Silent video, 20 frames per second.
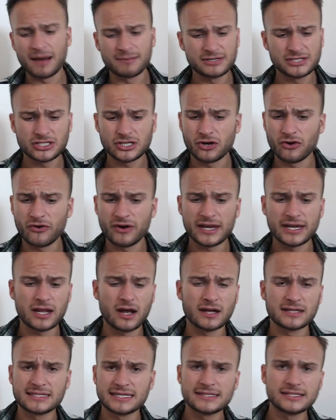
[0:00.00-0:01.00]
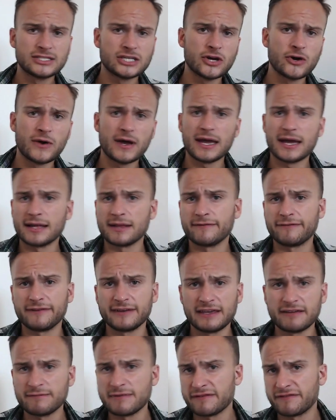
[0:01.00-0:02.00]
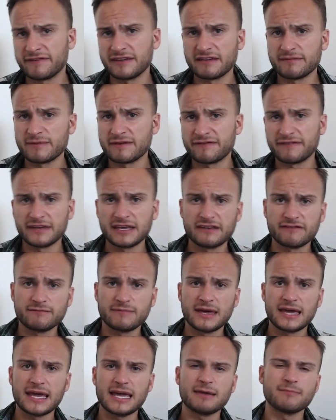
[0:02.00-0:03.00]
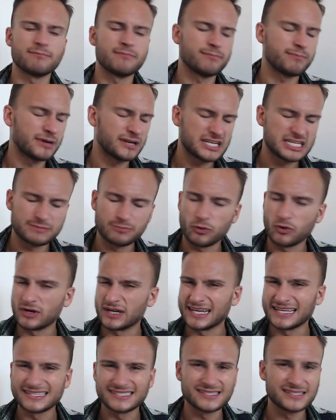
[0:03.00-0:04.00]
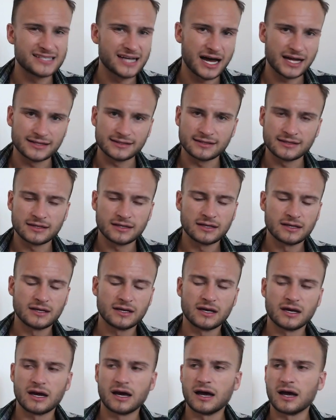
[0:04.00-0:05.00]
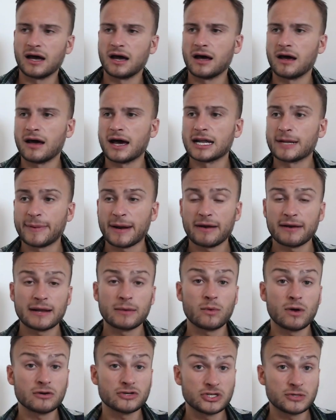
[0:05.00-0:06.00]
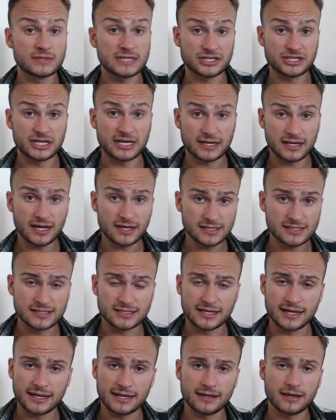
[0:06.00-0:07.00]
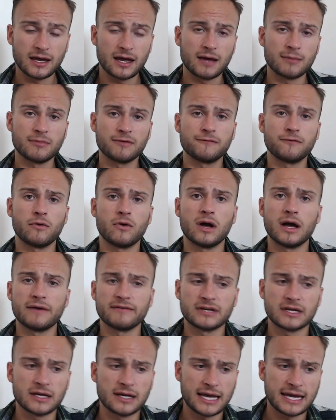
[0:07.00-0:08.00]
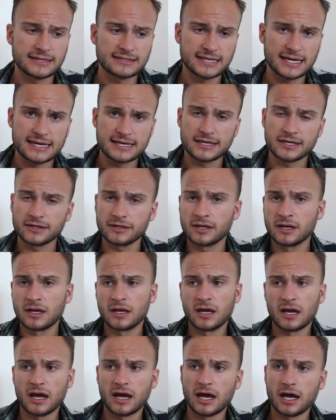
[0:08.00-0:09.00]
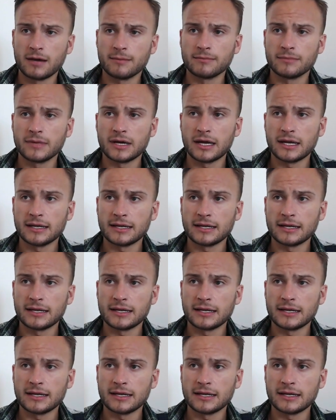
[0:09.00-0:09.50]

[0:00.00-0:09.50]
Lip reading: sorry, you know, I did do it. Forgive me. By this point, he's done. And apparently, while she was actually in custody before having her head taken, in